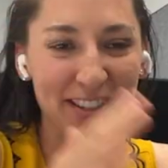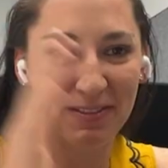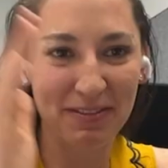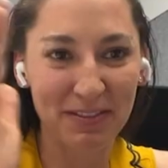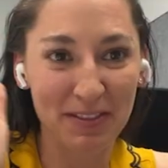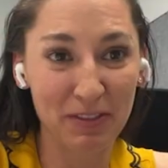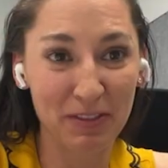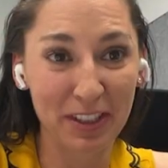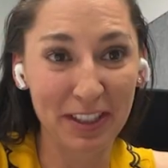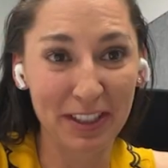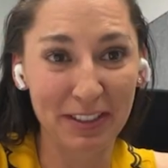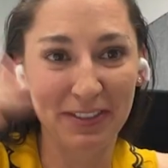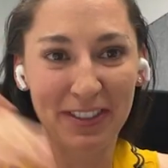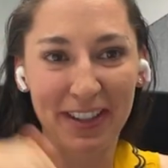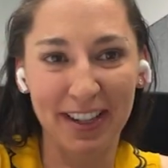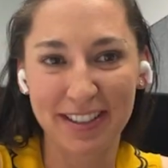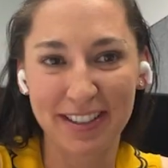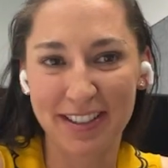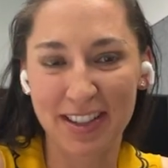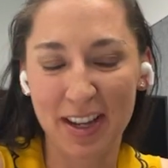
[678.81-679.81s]
the really
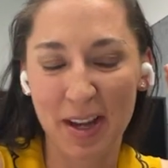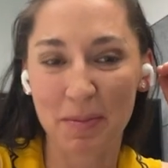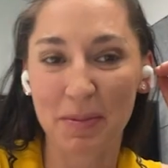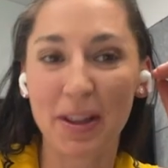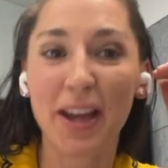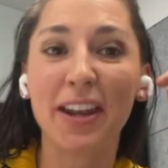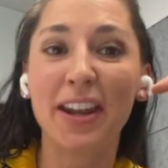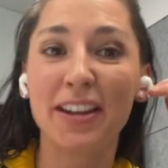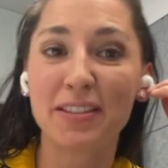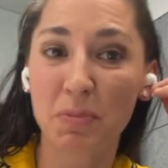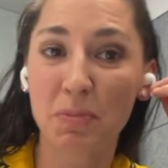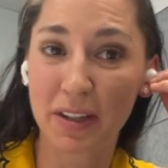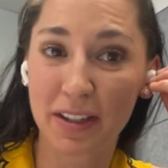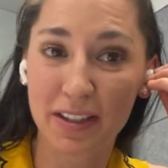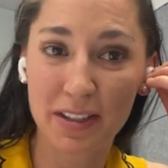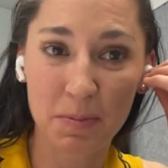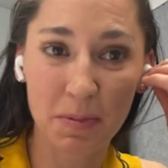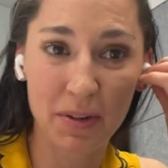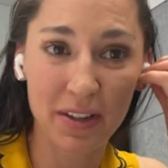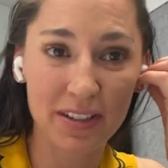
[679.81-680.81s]
fast timeline as we
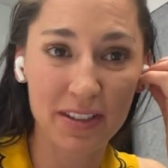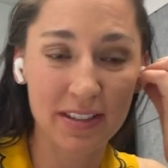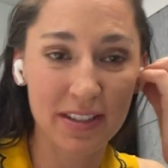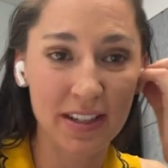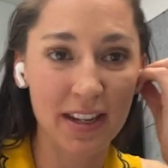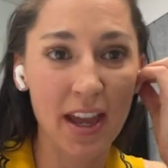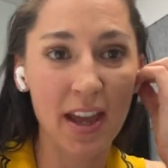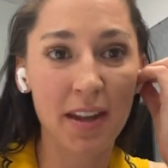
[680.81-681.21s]
experienced it.